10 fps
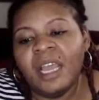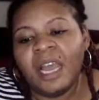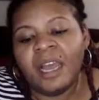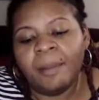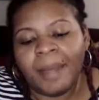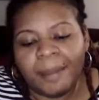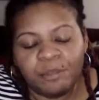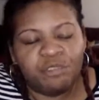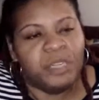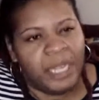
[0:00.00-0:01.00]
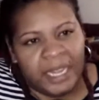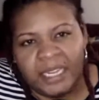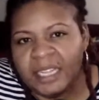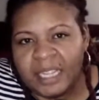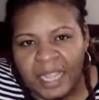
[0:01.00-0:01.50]
I'm
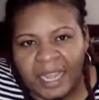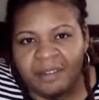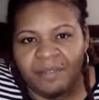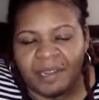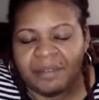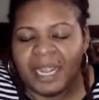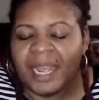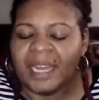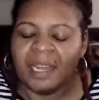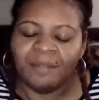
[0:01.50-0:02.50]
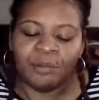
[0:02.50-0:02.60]
creating at a very high level